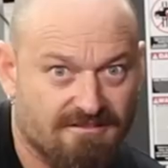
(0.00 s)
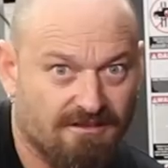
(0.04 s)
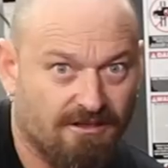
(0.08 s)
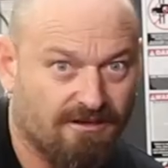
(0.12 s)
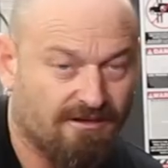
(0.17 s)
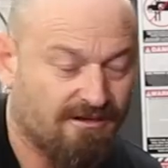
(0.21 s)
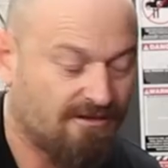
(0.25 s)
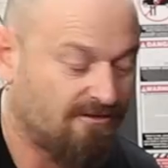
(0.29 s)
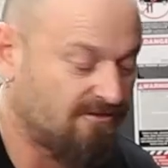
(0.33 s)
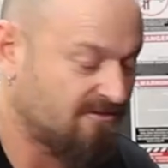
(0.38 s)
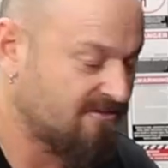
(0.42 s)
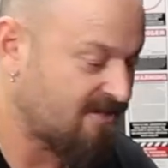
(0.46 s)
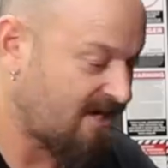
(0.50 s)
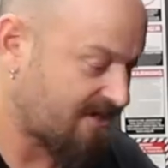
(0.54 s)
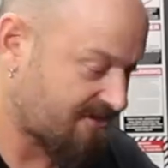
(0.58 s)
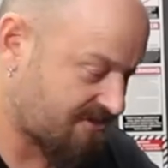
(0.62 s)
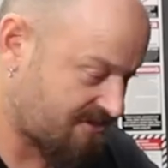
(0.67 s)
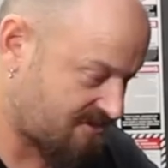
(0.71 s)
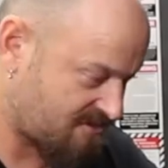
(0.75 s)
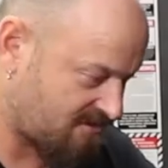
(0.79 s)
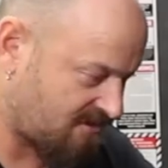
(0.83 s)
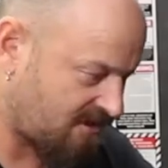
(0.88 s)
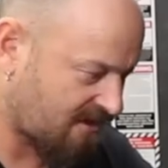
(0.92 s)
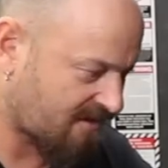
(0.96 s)
a lot of little
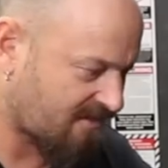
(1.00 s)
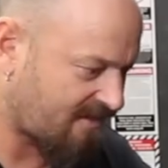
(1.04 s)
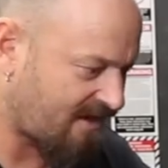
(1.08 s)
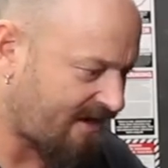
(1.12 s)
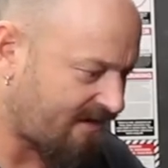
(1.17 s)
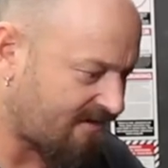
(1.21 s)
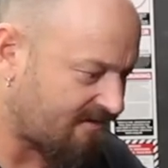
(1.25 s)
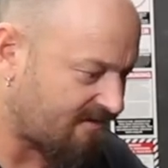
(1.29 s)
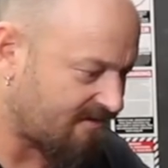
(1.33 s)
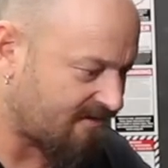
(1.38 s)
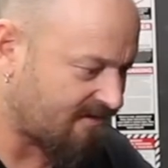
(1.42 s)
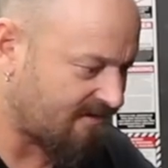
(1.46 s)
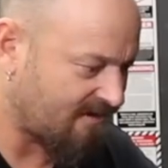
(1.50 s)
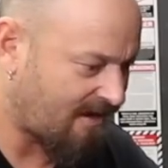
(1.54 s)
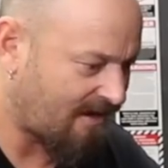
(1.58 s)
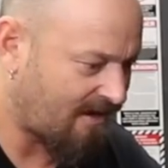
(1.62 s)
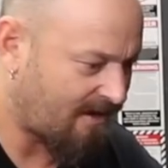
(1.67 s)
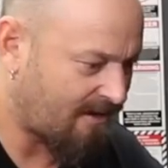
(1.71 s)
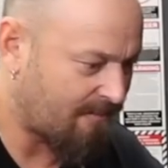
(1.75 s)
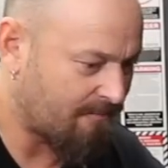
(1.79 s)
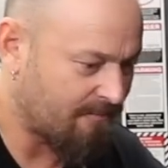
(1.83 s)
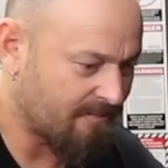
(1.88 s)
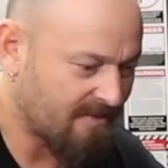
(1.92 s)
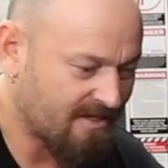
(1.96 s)
touches like that
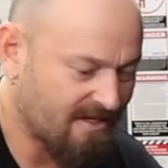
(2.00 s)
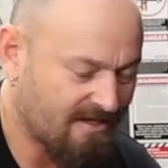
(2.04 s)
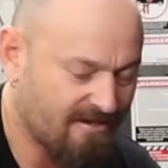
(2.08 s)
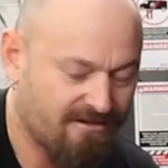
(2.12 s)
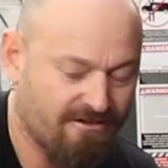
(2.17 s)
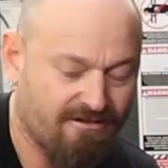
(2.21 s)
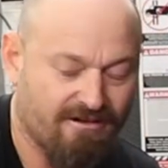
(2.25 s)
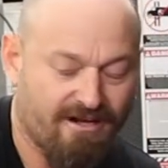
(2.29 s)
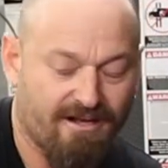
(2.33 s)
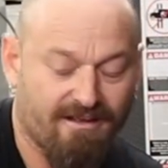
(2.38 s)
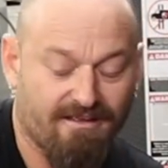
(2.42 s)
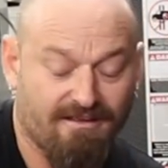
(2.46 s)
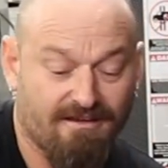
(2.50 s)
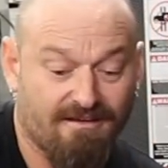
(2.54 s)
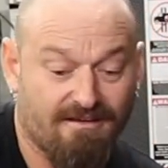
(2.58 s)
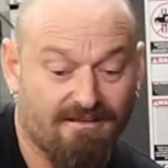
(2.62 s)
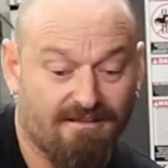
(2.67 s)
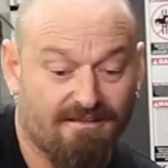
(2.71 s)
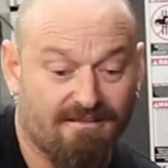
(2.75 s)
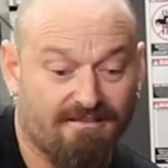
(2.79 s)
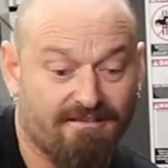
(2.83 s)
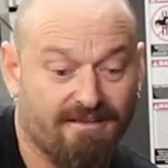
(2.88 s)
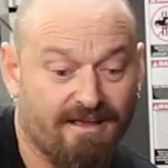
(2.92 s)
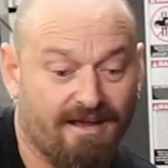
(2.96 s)
um, integrated into
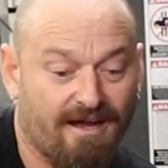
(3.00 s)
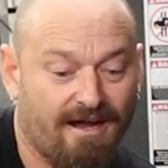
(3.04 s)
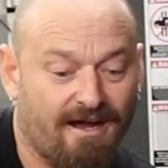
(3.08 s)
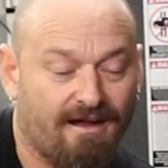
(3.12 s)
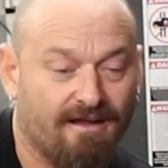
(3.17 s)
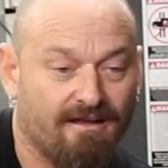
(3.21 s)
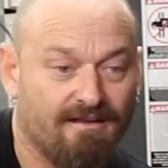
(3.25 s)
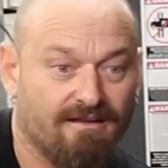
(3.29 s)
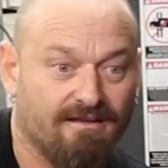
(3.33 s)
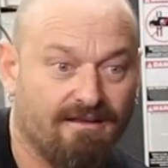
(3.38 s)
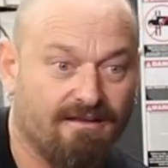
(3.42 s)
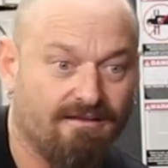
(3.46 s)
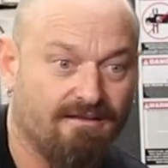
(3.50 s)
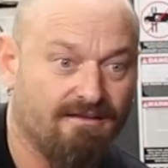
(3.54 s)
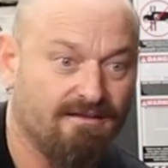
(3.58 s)
this car uh,